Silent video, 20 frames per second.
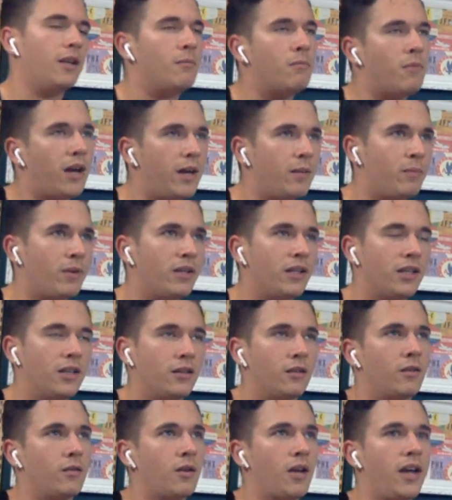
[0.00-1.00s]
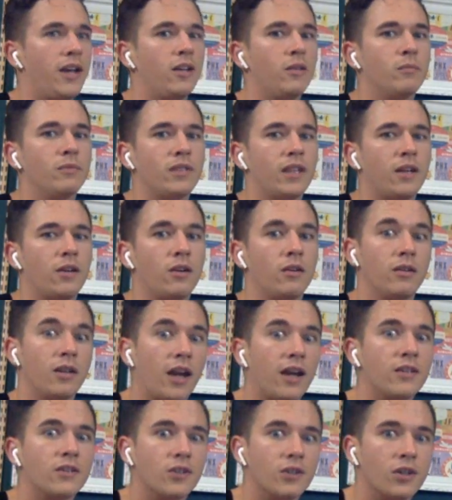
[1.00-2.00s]
in my opinion, the items that are
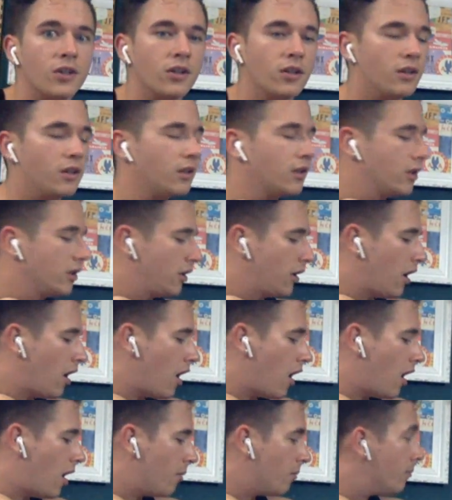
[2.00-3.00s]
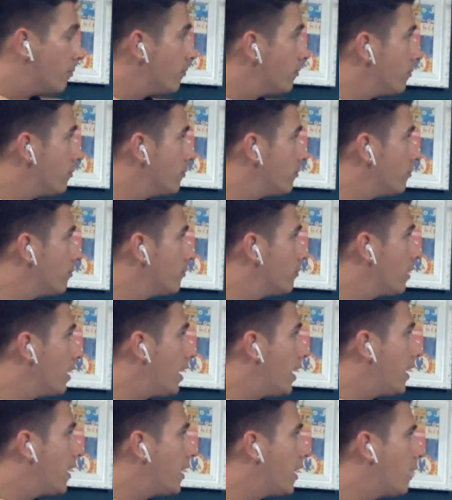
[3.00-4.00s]
nicer, um,
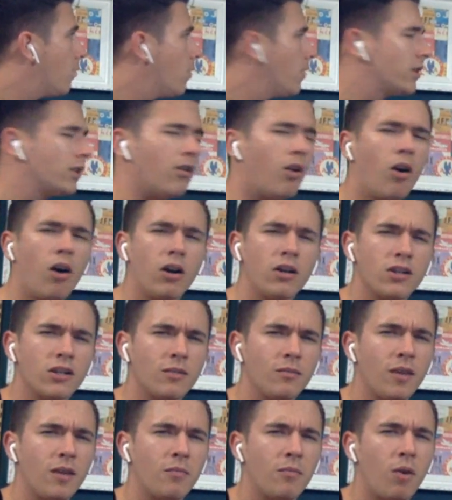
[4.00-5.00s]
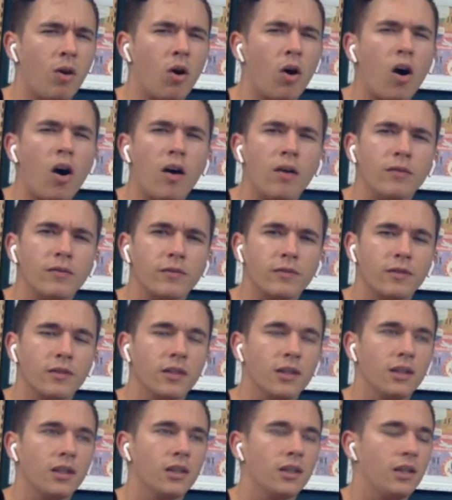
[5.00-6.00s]
and I want to auction them off
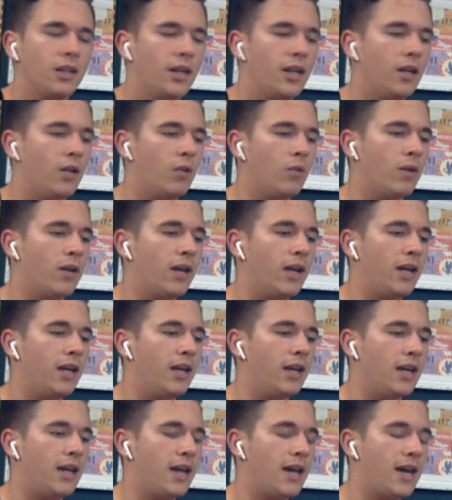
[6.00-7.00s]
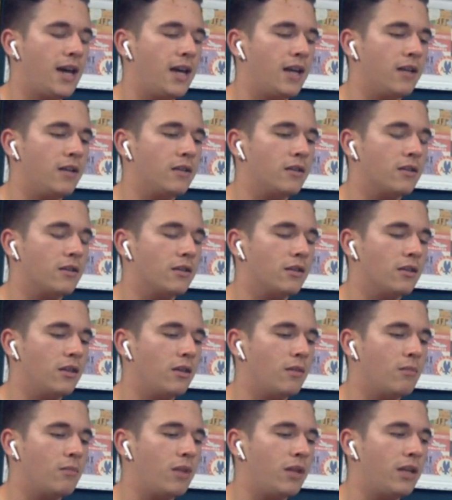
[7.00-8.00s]
in a way, and
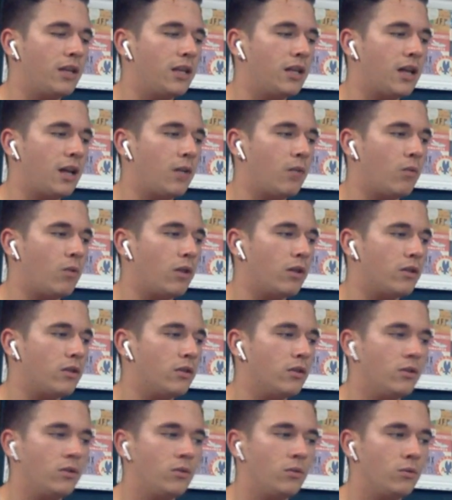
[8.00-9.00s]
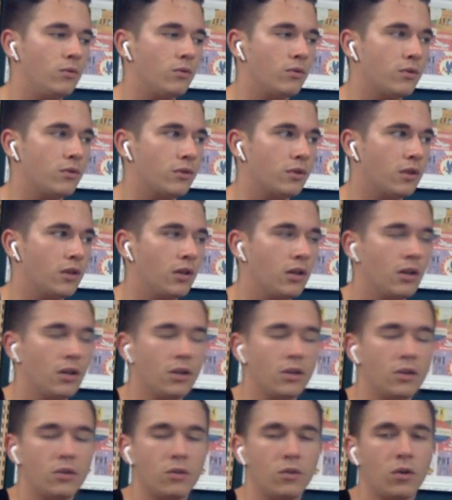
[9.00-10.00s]
the money I want to use
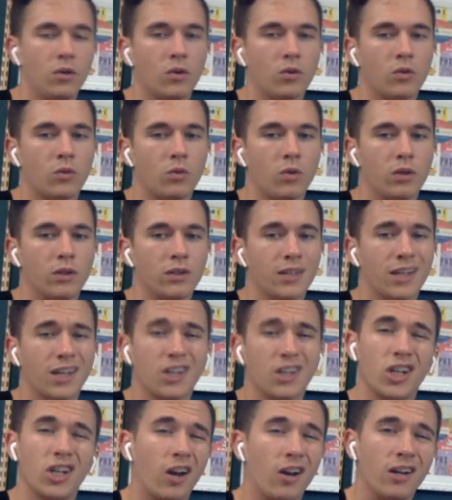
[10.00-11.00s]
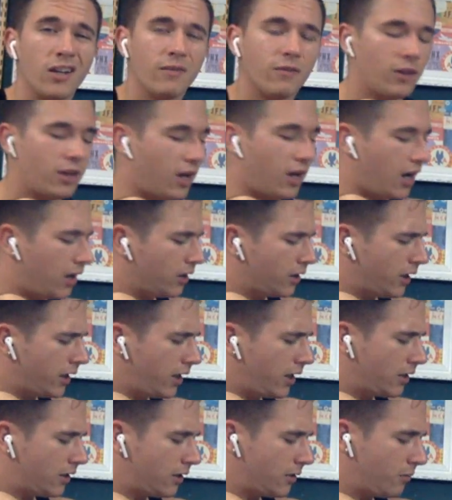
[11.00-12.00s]
to go towards like a charity for the
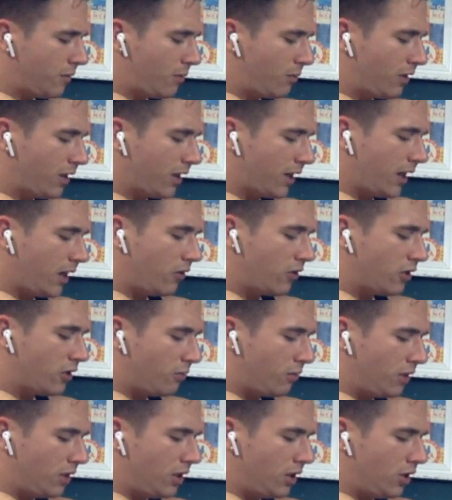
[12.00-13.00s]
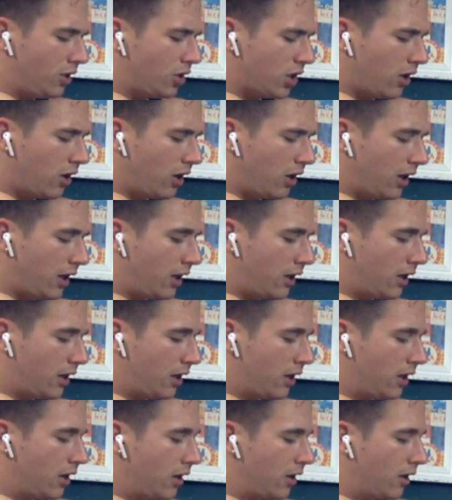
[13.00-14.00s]
holidays, maybe like an LGBT charity.
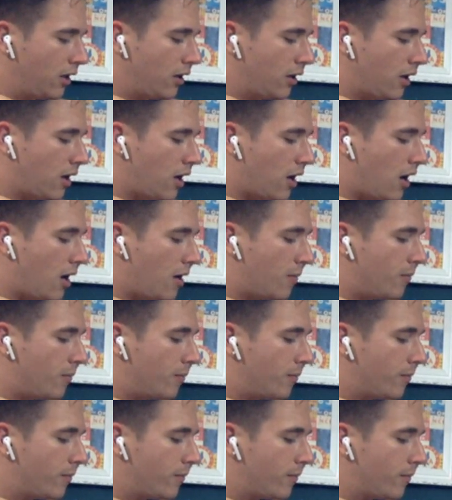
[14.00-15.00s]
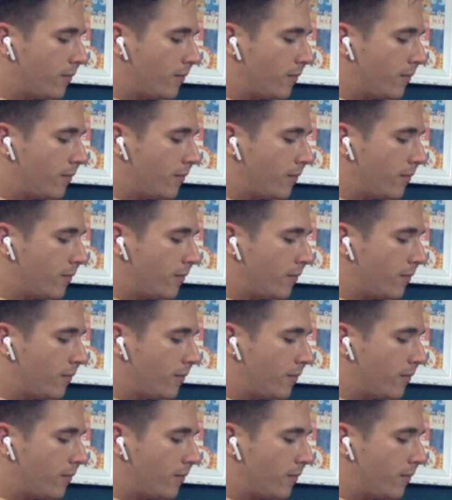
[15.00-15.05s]
Um,